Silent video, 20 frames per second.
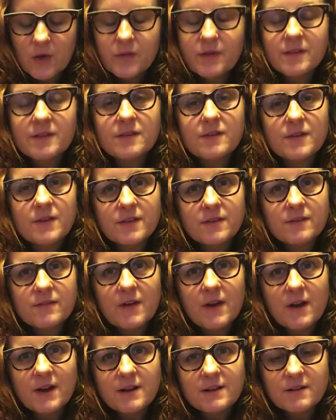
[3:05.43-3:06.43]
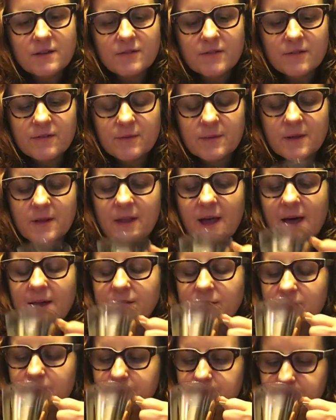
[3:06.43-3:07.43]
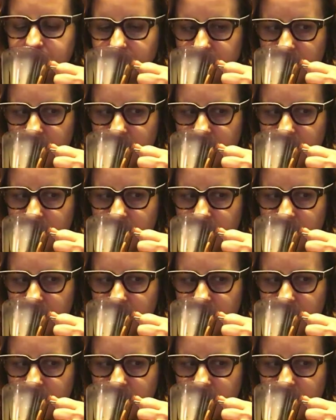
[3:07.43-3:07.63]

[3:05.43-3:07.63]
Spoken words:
Well, this feels very different from the last.